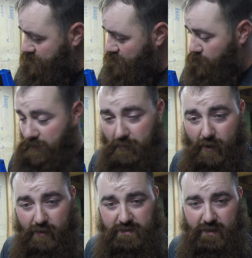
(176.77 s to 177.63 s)

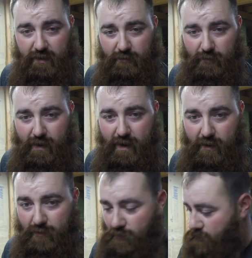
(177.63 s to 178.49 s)
rebar sitting
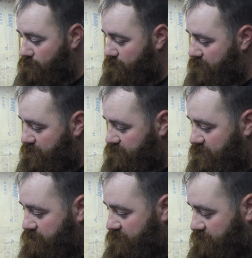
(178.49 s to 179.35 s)
around or any
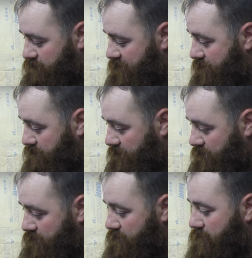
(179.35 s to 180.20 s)
type of pipe,
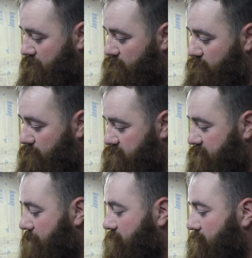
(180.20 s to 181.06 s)
you can
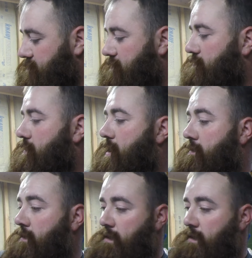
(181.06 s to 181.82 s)
stab those in the ground